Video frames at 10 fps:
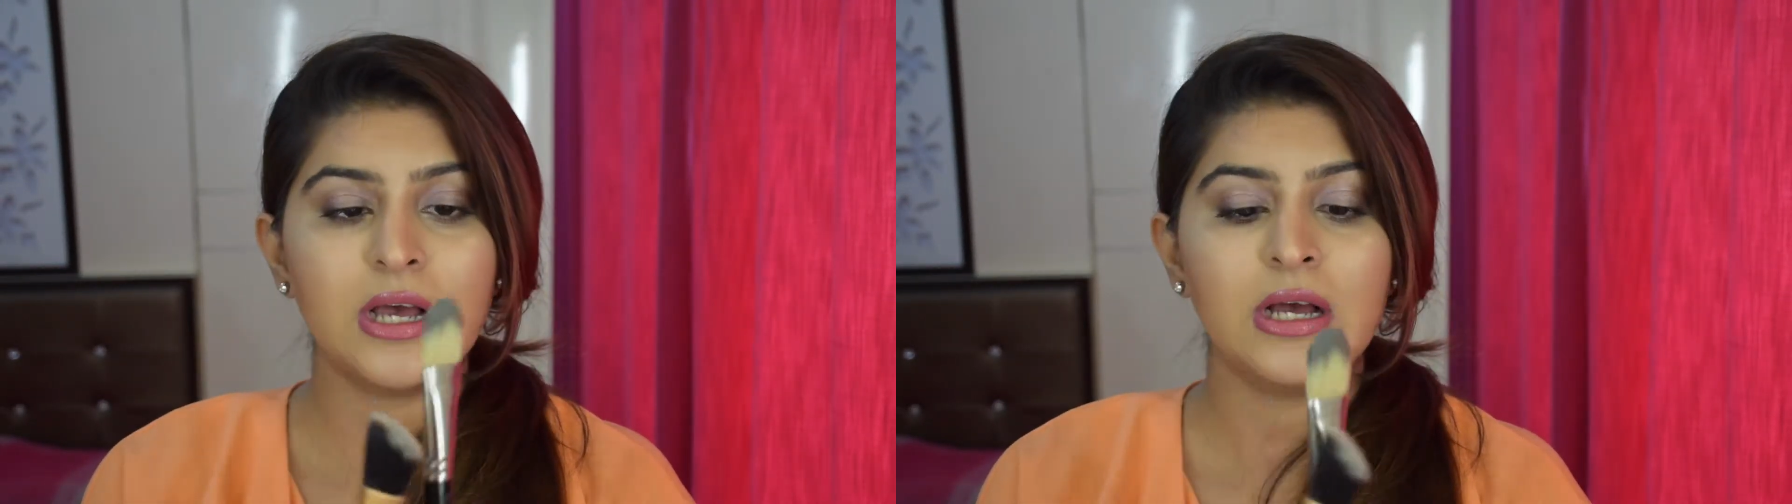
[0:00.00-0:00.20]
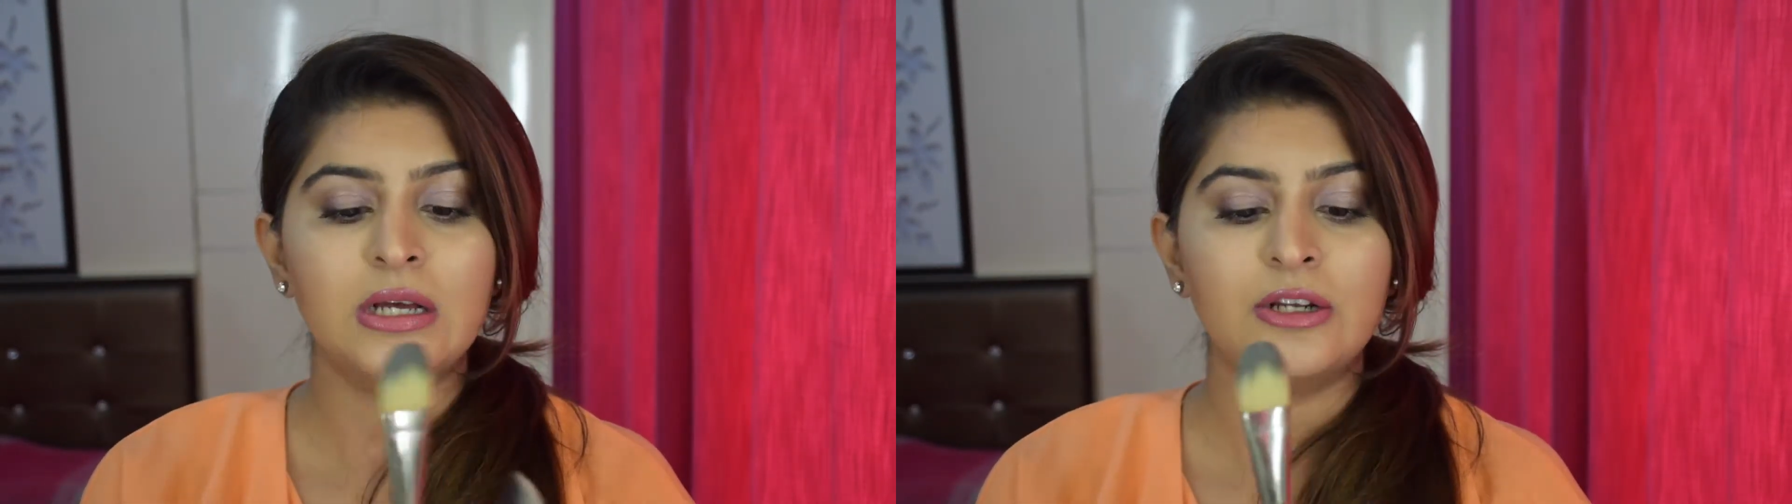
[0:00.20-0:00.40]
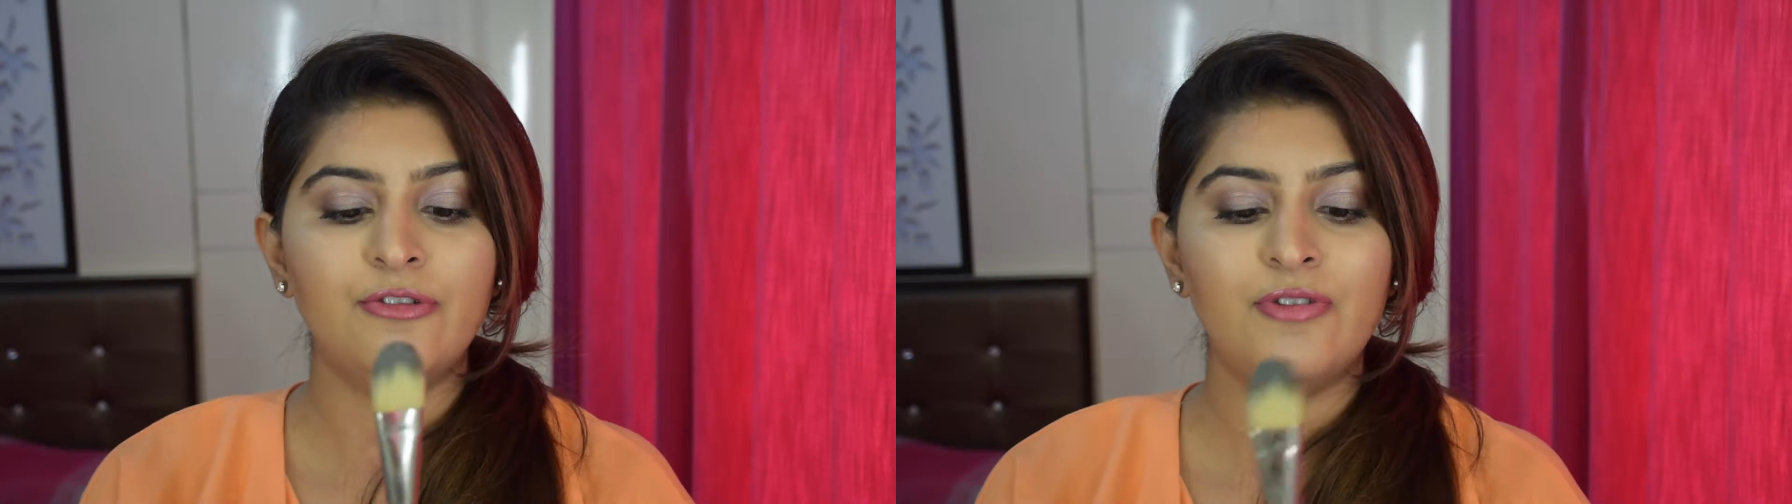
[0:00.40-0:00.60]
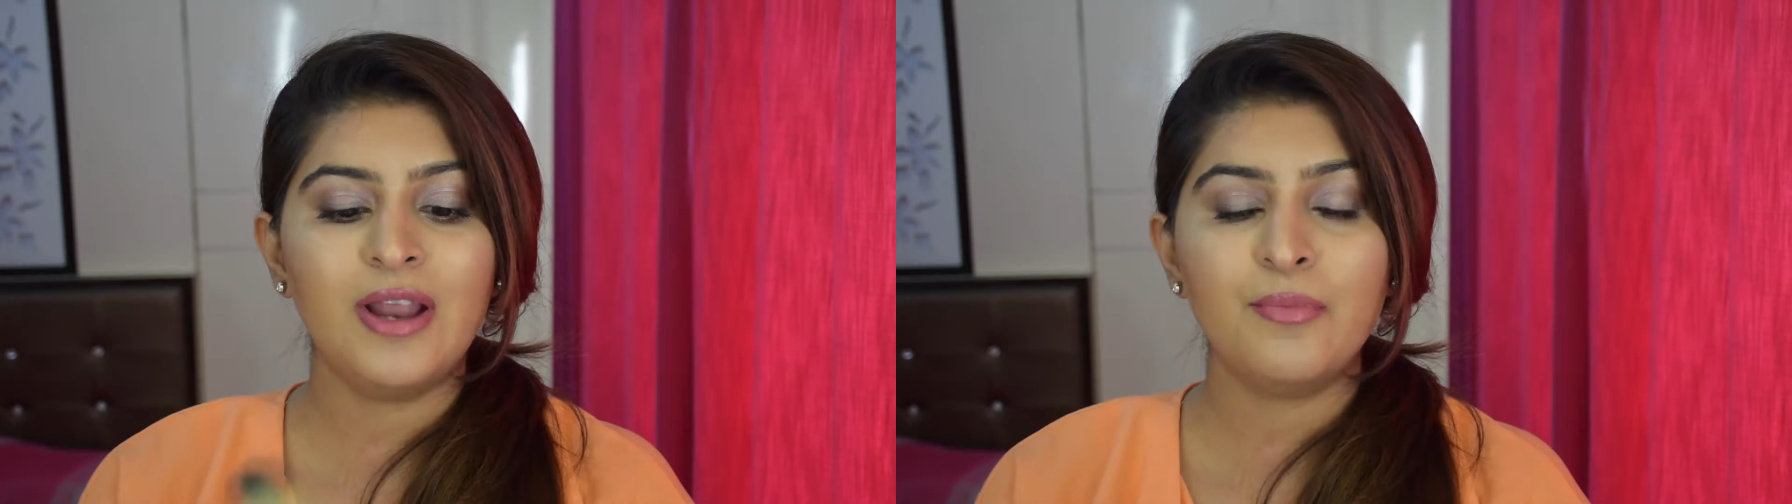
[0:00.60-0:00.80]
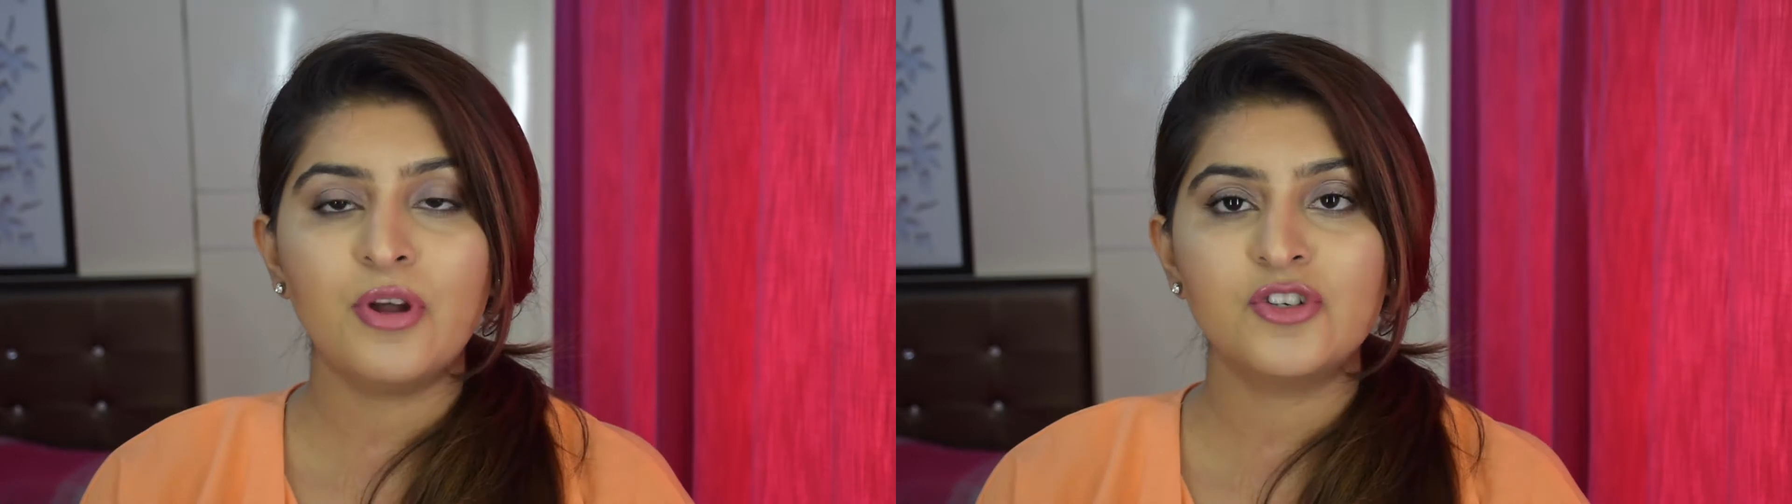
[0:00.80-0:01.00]
Now
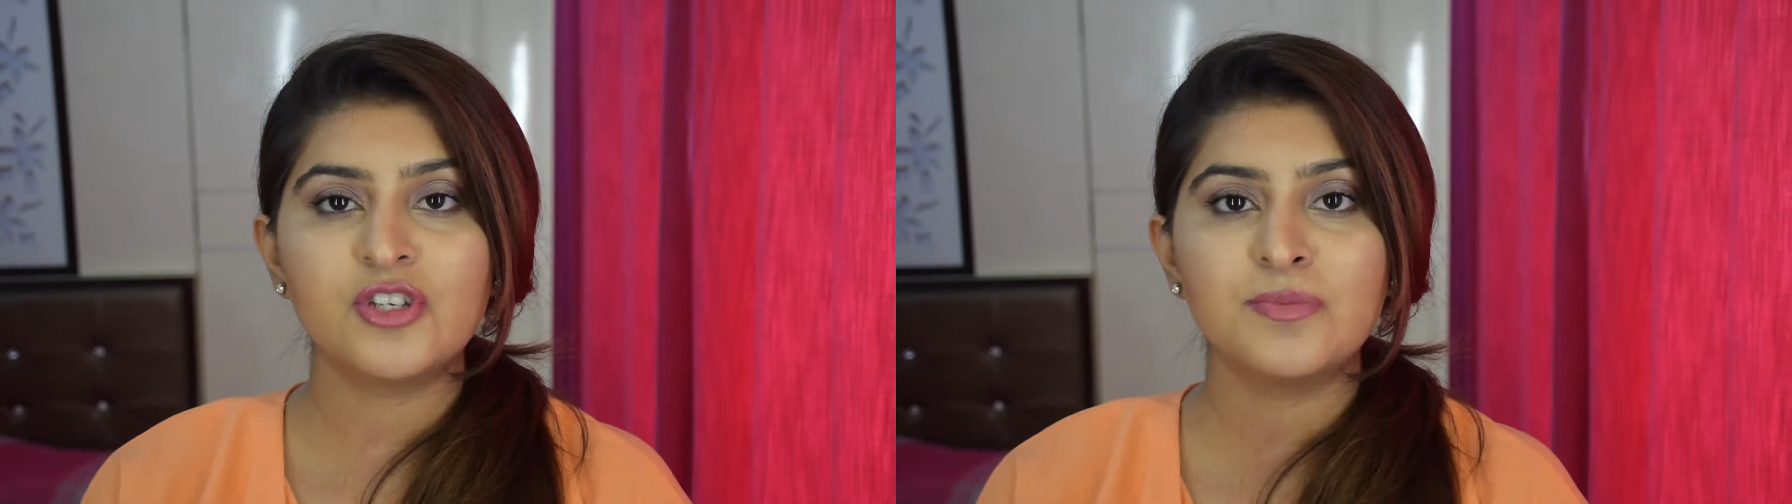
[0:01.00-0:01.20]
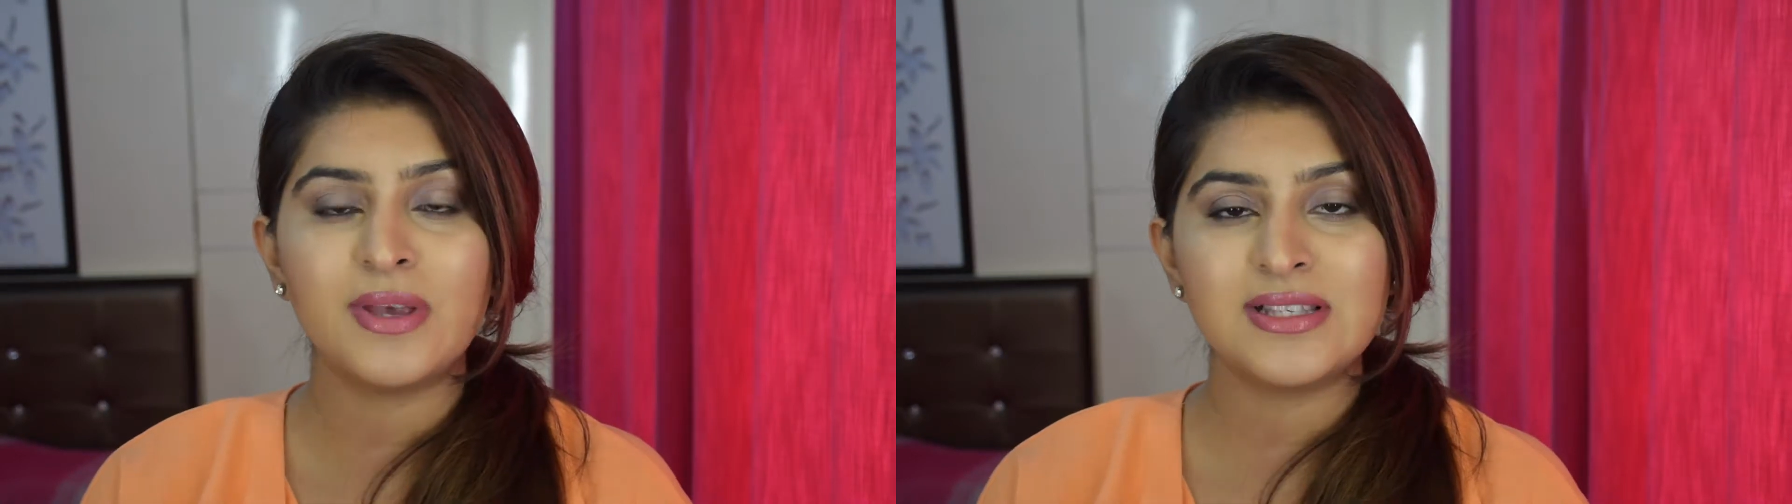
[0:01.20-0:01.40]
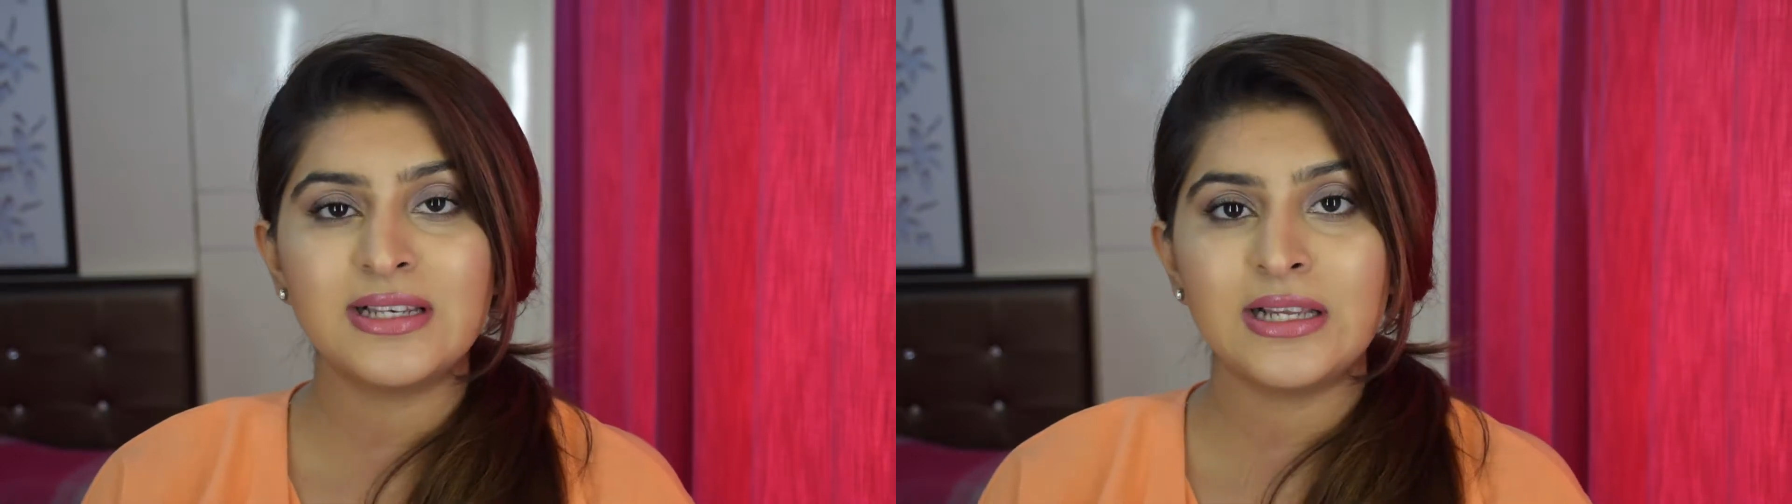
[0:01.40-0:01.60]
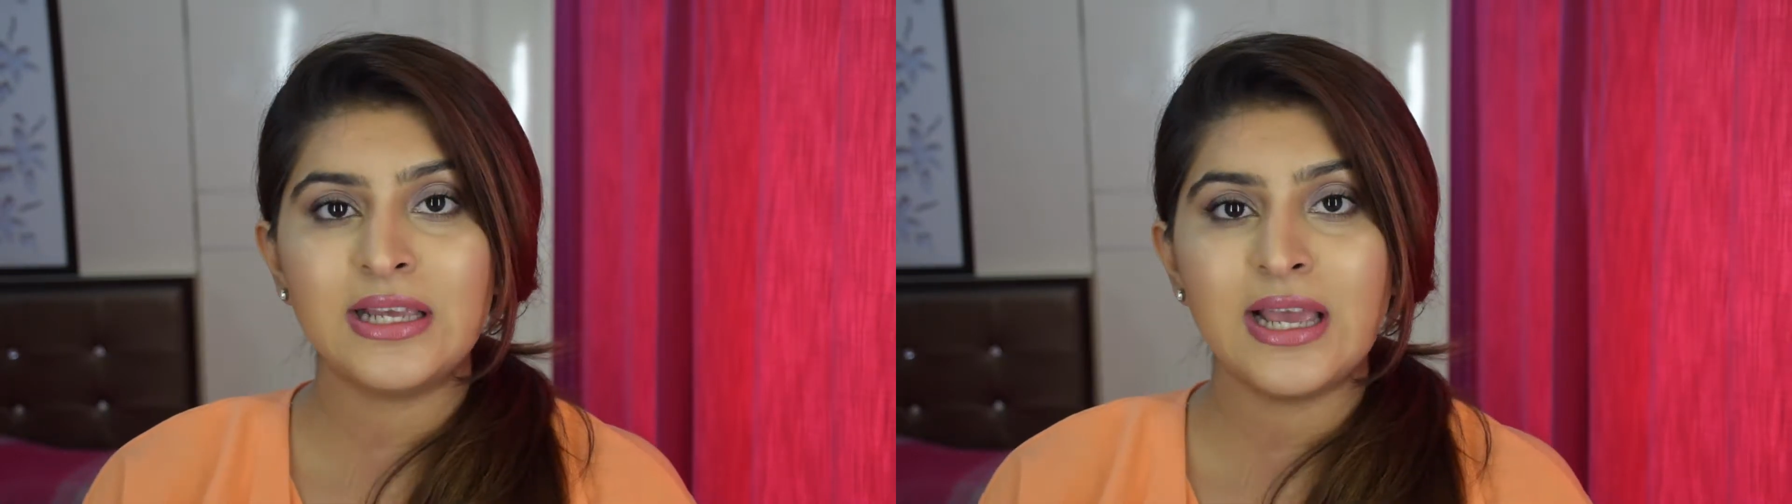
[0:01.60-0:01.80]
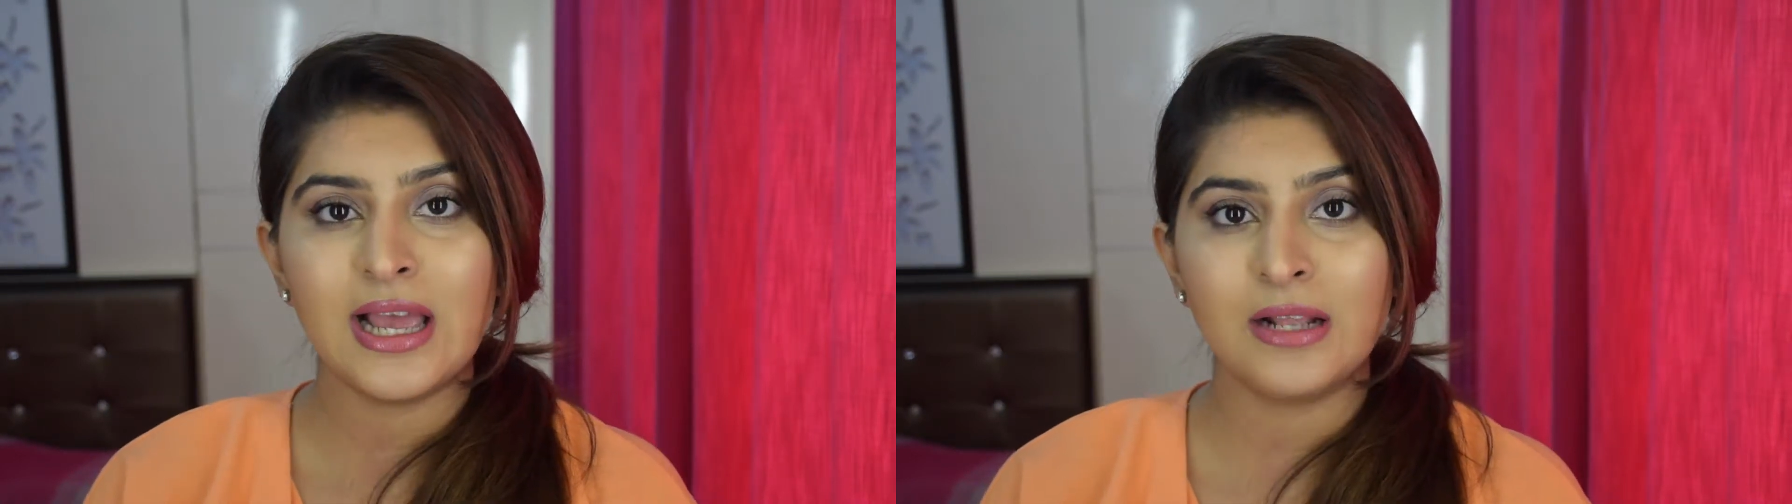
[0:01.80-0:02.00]
flat brushes
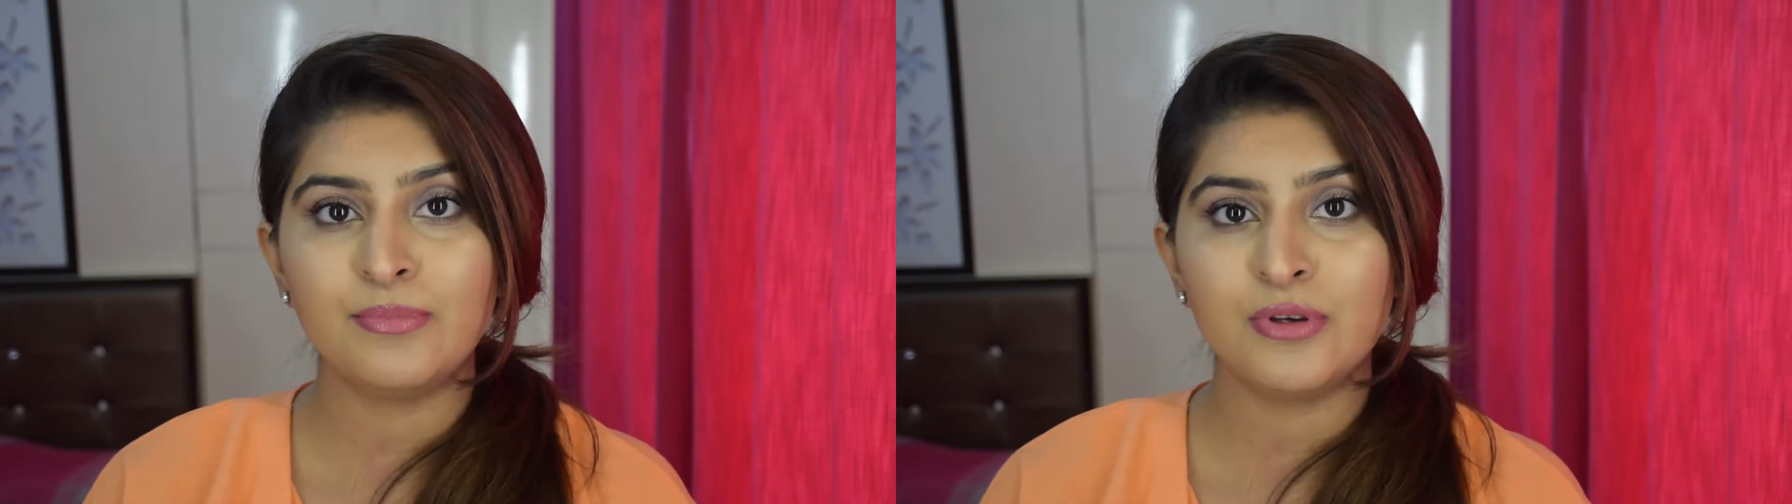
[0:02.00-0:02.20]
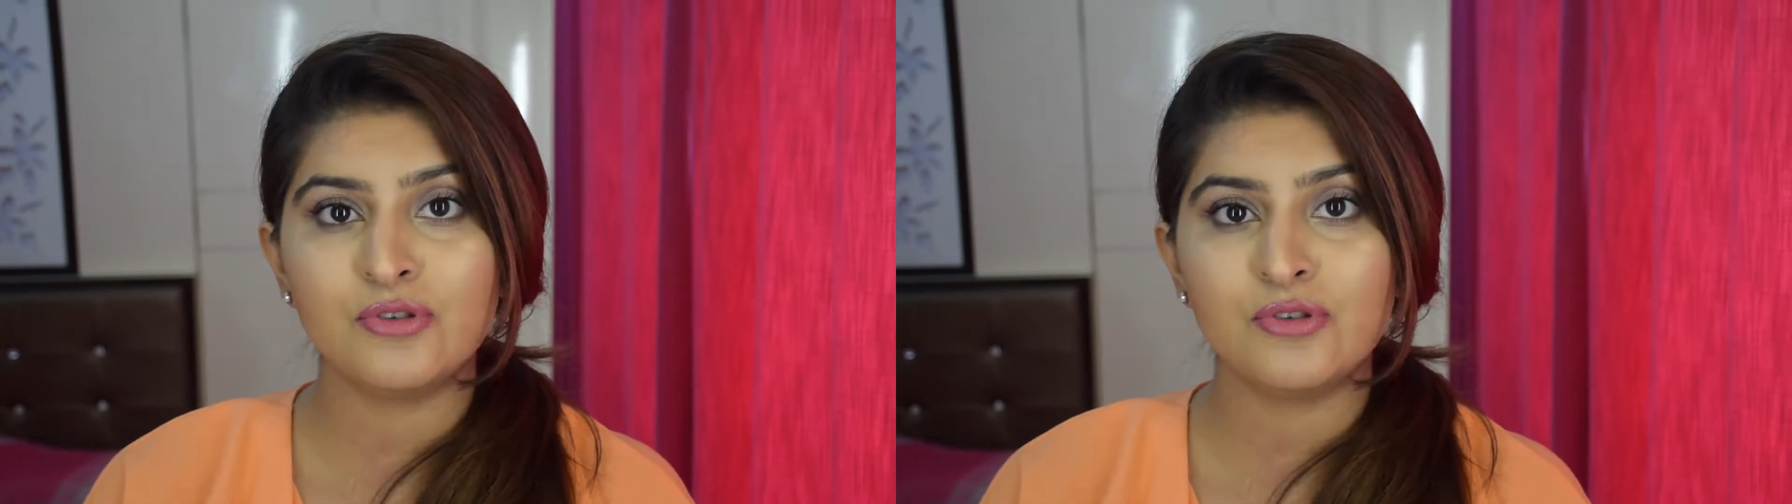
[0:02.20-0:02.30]
basically help